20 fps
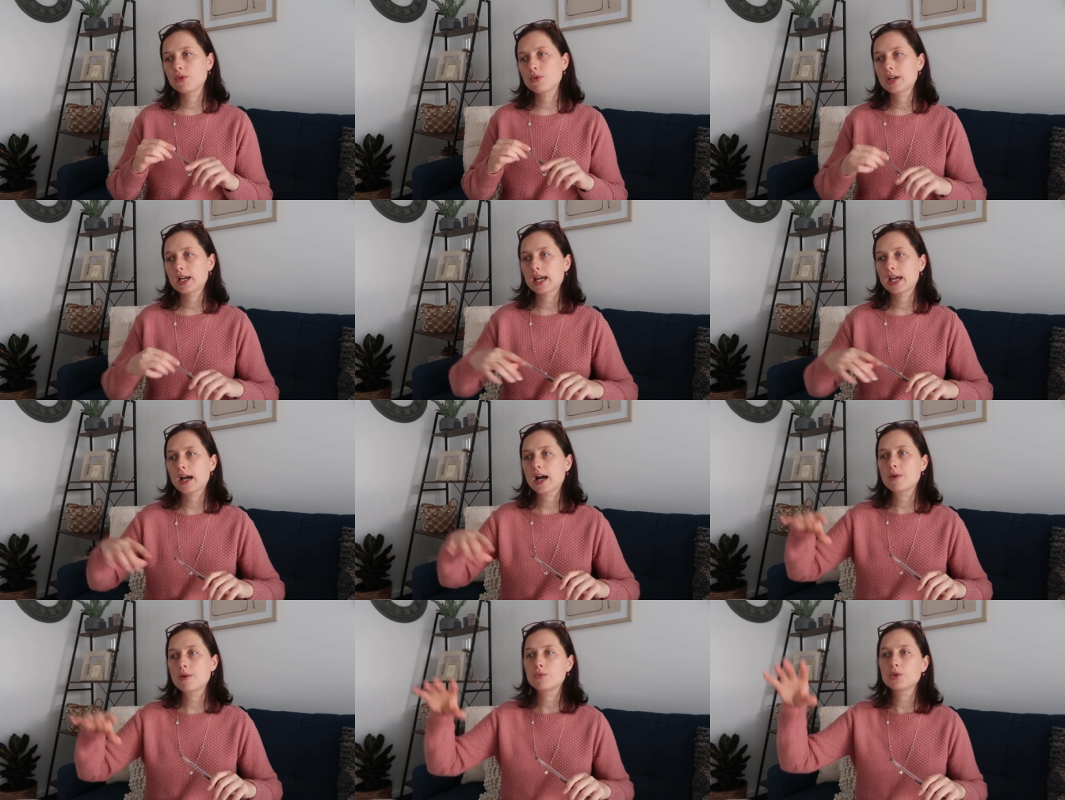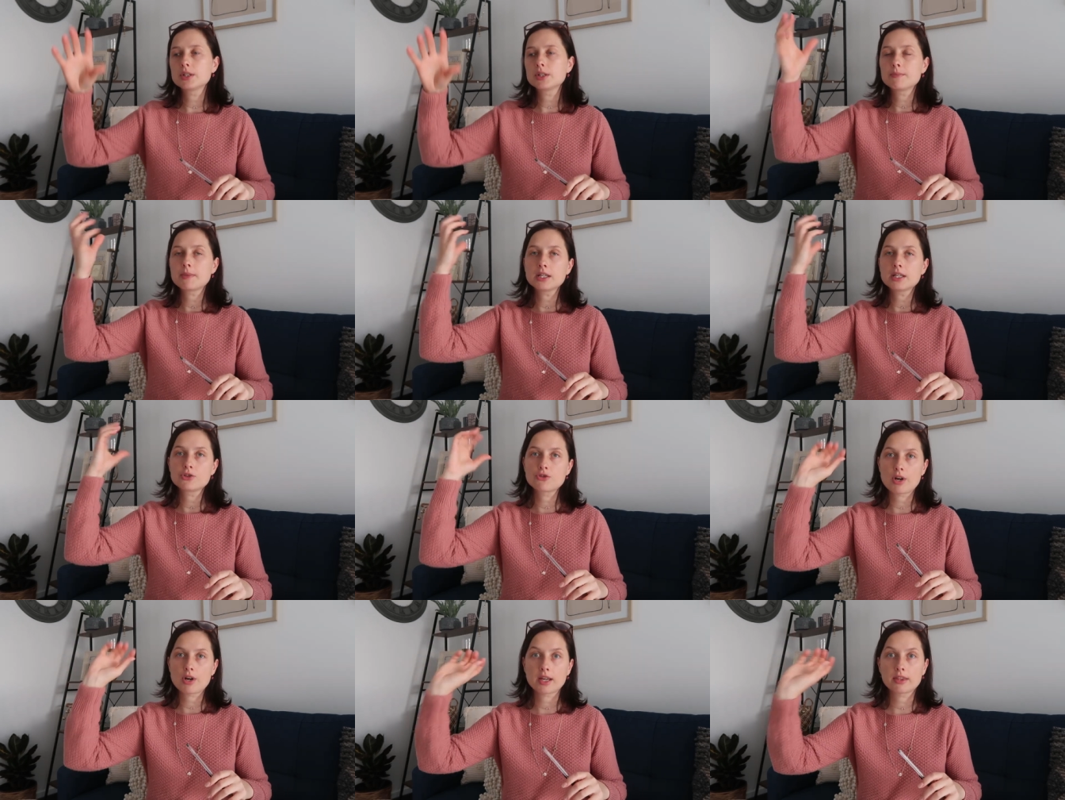okay, I want
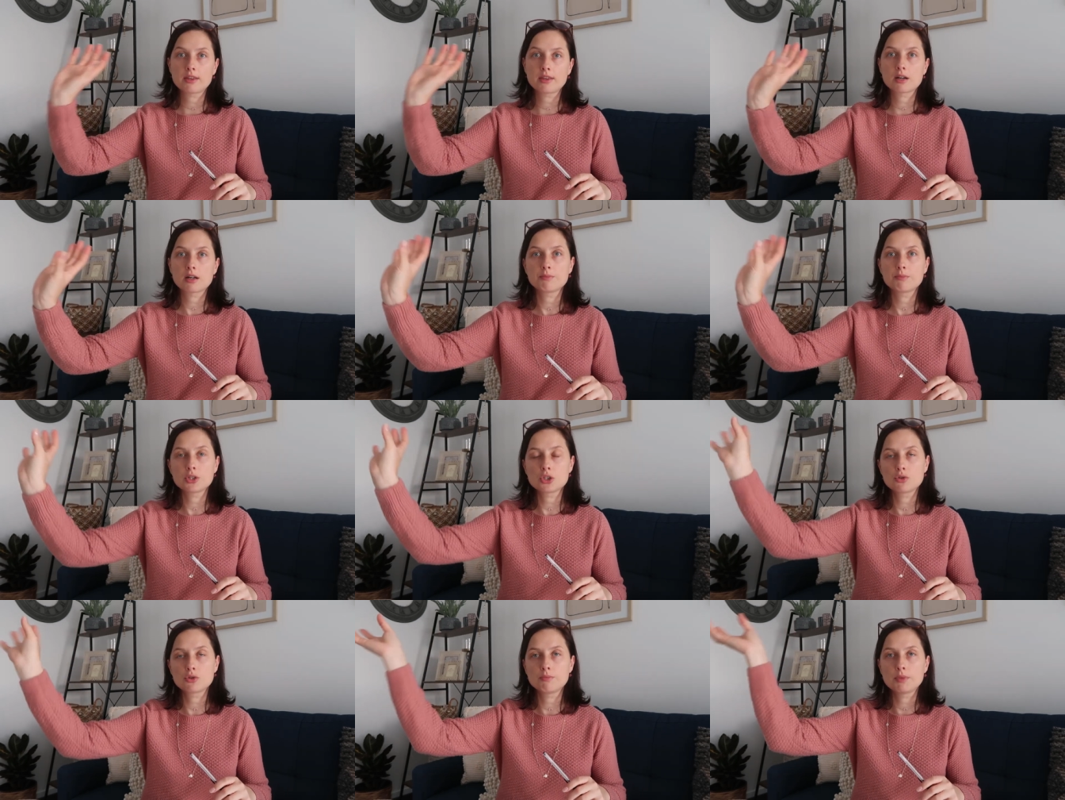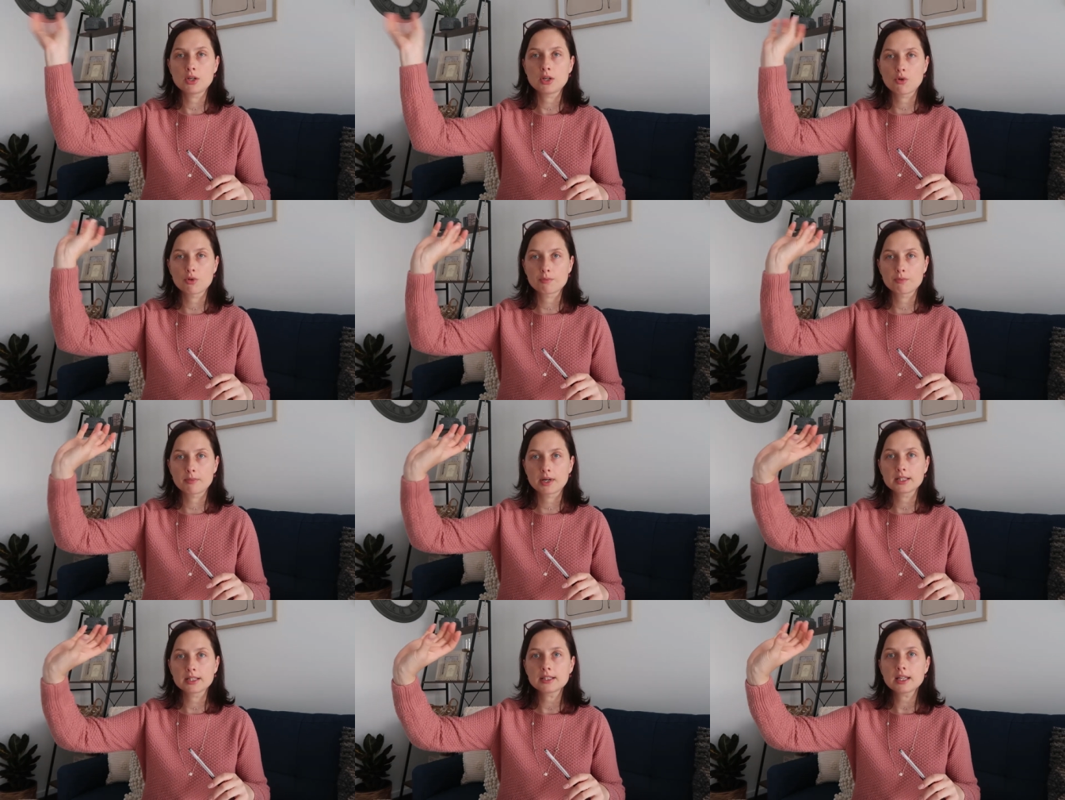my drug therapy to be on
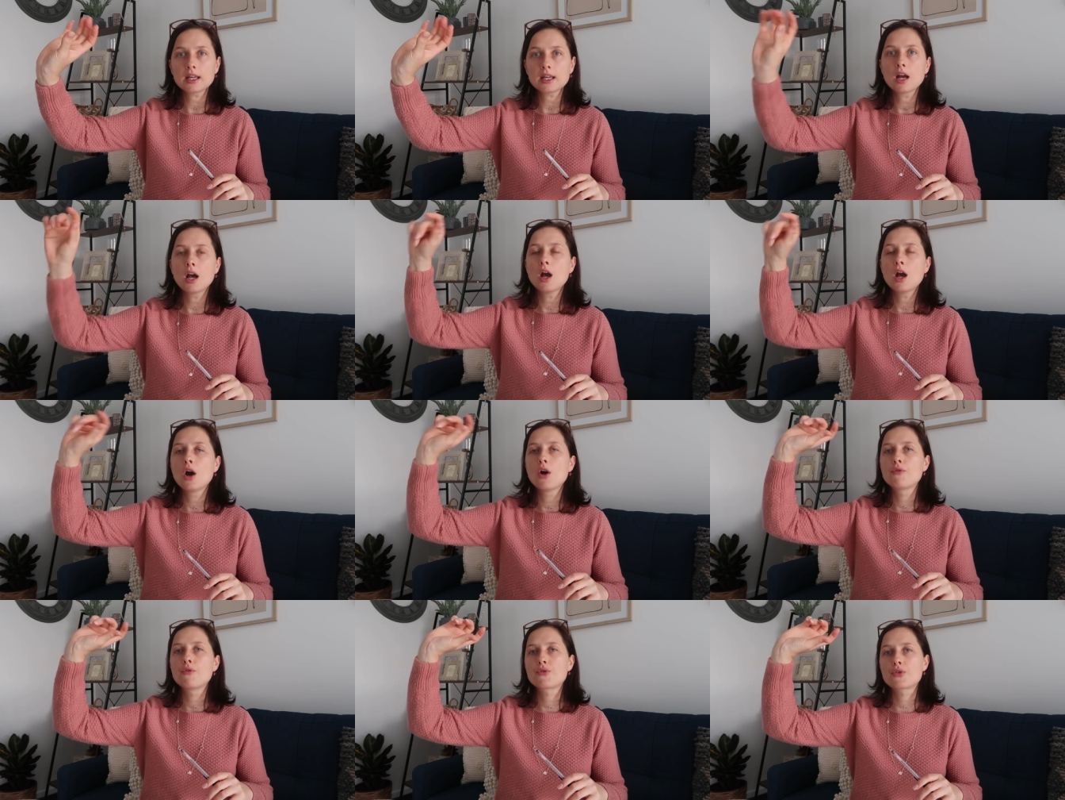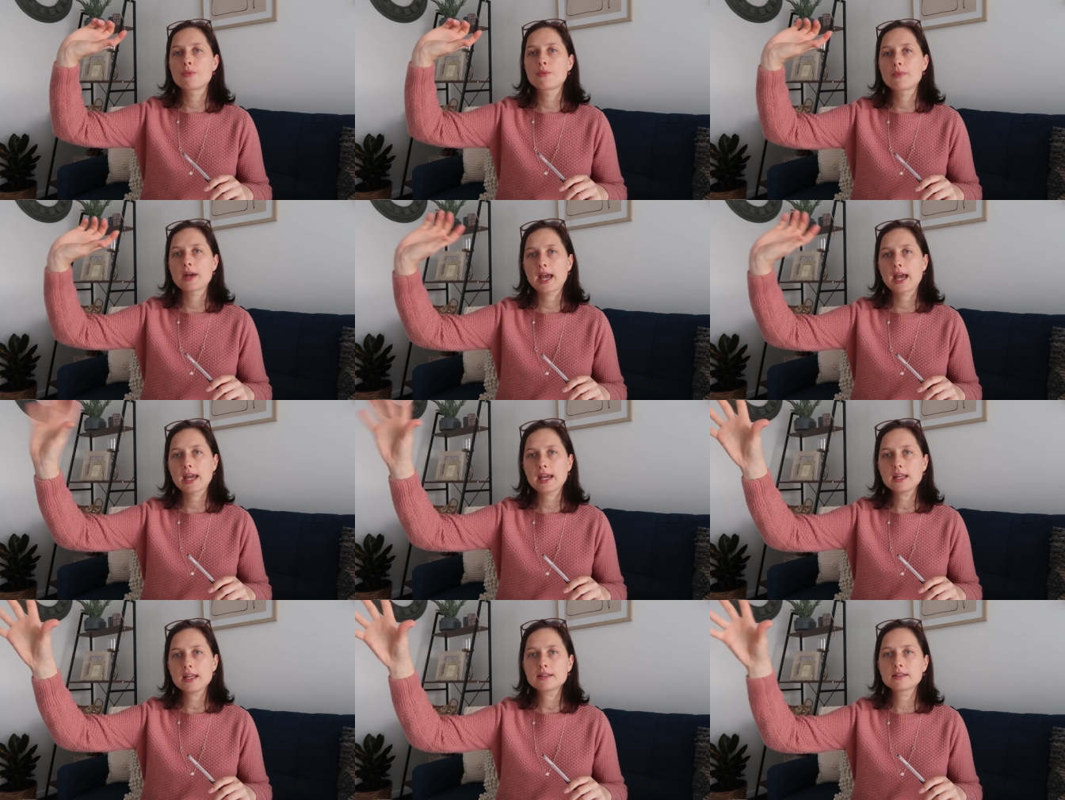Monday from
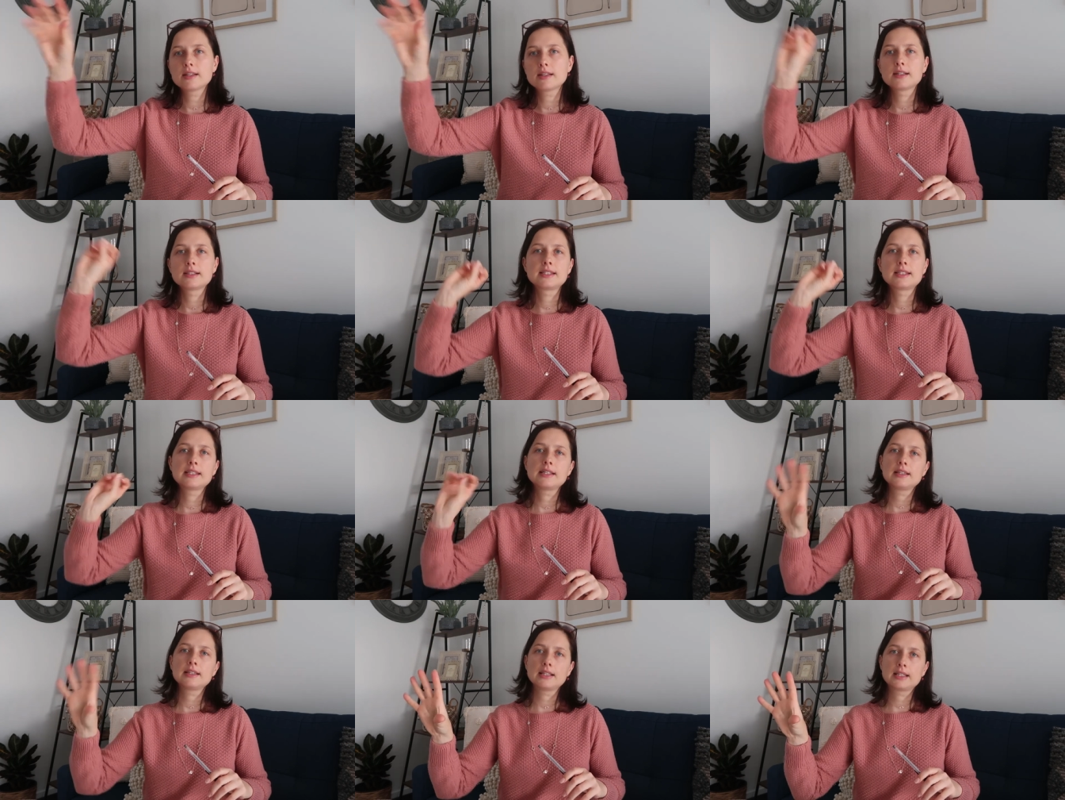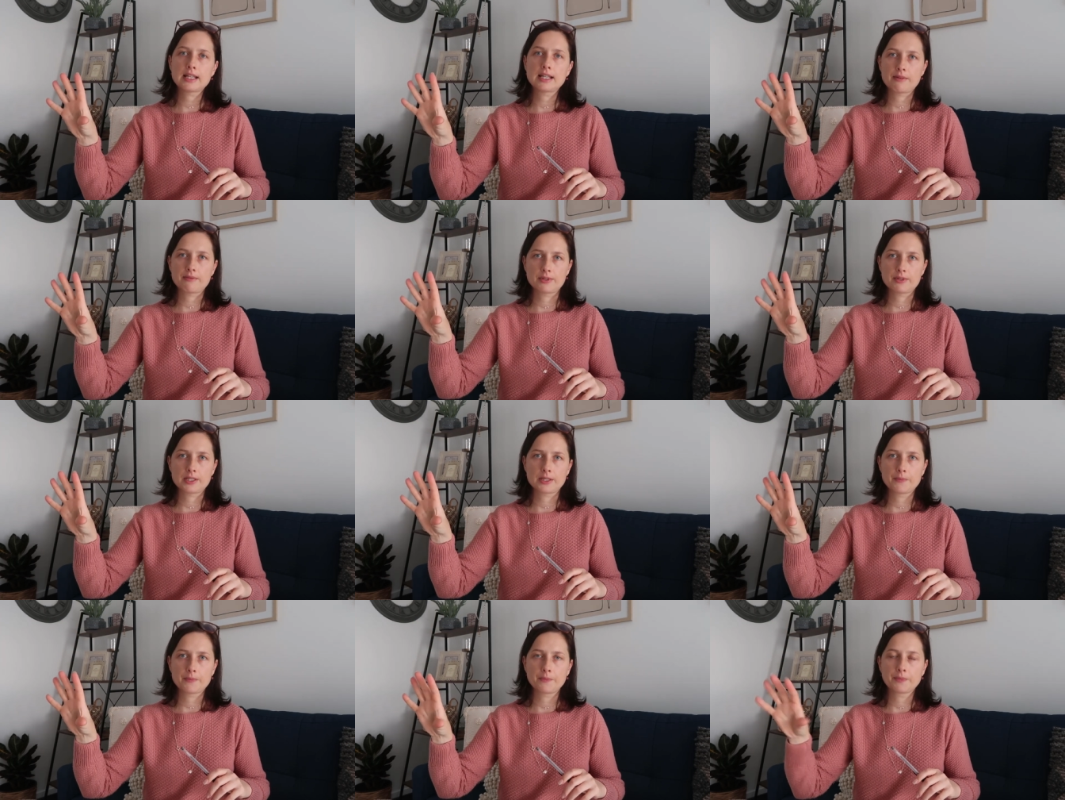eight till
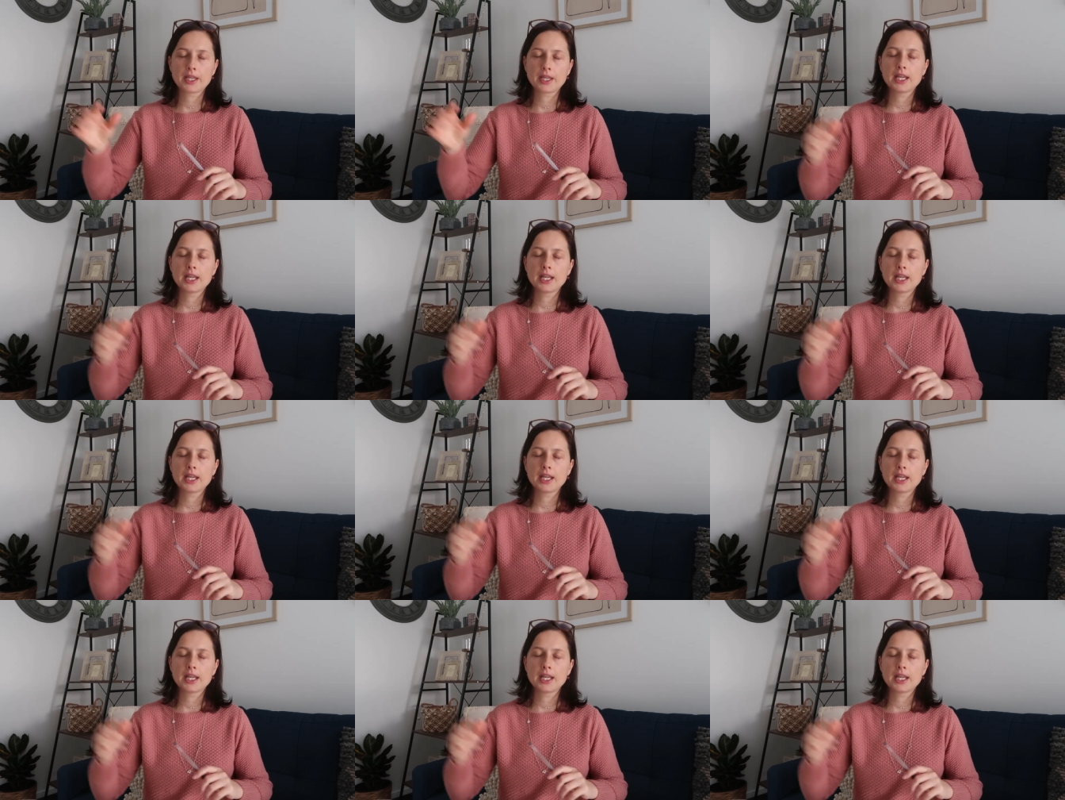eleven.